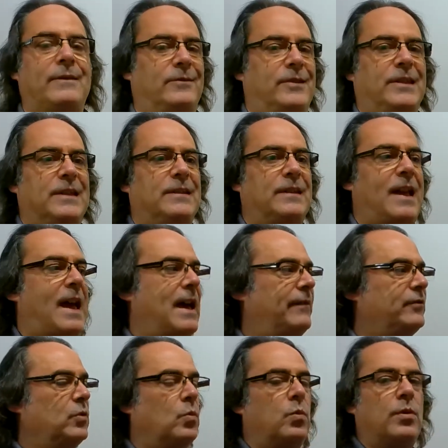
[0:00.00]
didn't
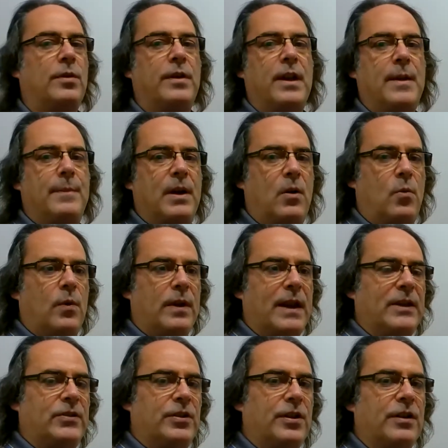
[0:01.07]
have to worry about when I
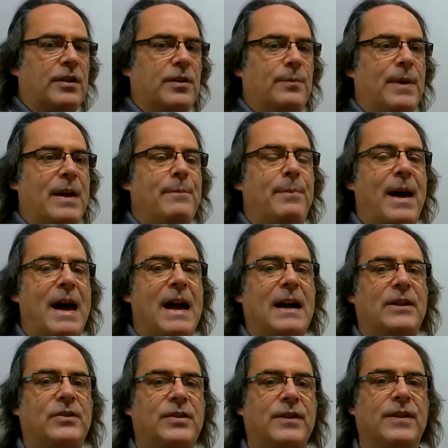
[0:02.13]
turned my
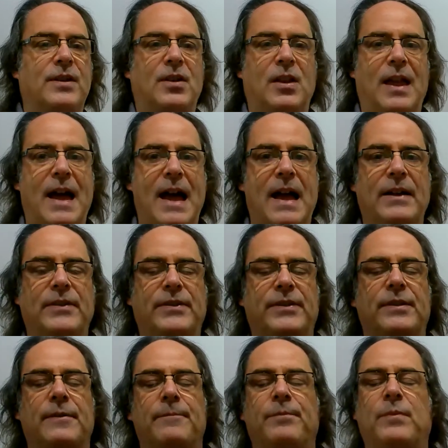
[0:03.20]
back to the class,